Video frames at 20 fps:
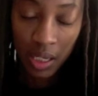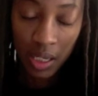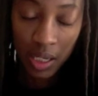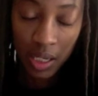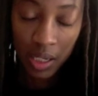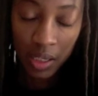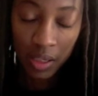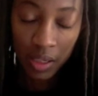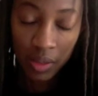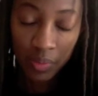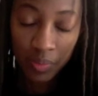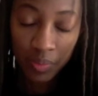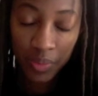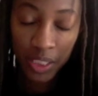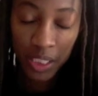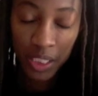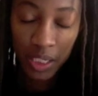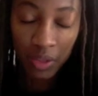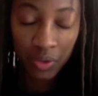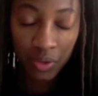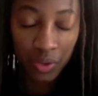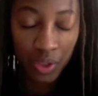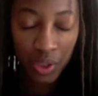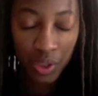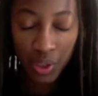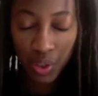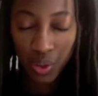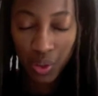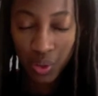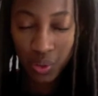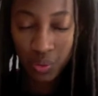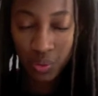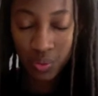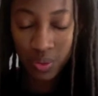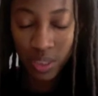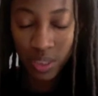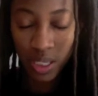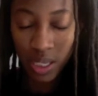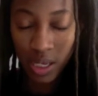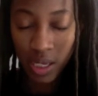and I don't know
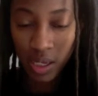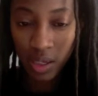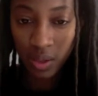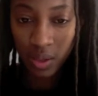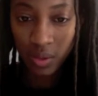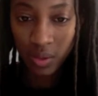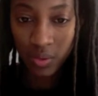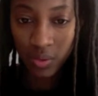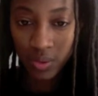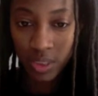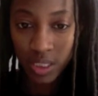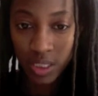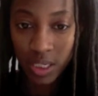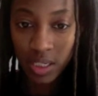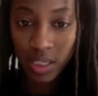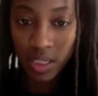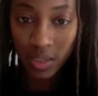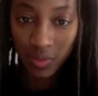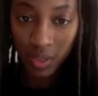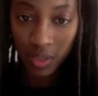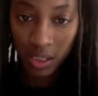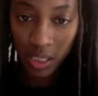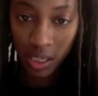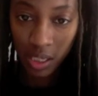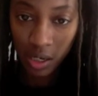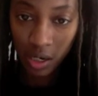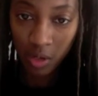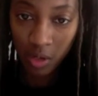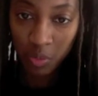how scientific they are,